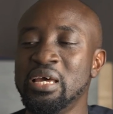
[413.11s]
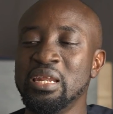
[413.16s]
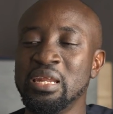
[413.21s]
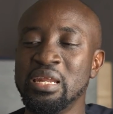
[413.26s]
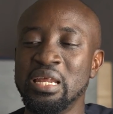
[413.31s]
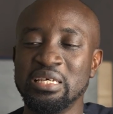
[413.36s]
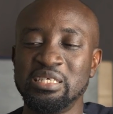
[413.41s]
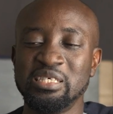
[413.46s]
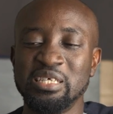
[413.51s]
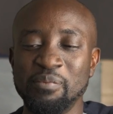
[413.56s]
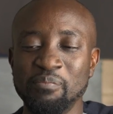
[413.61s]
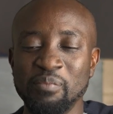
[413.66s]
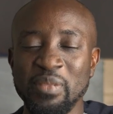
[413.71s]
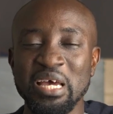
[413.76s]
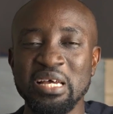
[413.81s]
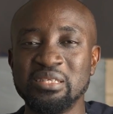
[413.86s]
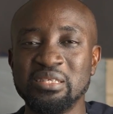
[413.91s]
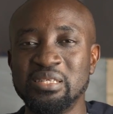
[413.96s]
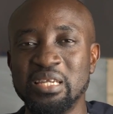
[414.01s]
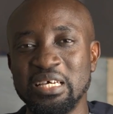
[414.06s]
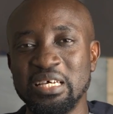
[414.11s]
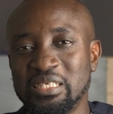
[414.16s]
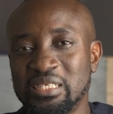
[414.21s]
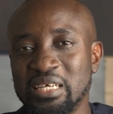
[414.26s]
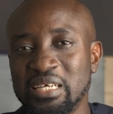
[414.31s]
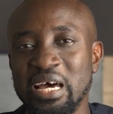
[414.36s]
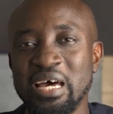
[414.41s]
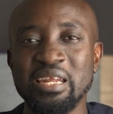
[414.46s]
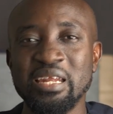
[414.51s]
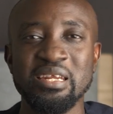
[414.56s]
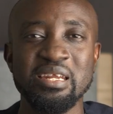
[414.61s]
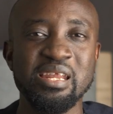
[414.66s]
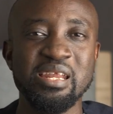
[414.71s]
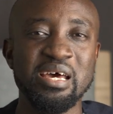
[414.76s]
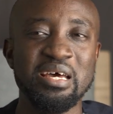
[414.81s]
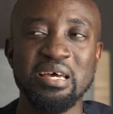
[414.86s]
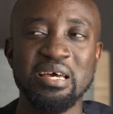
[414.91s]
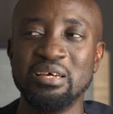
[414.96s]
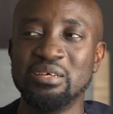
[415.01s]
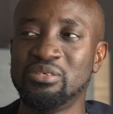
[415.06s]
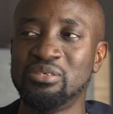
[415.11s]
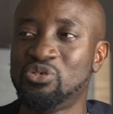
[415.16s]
the cement, the sand, the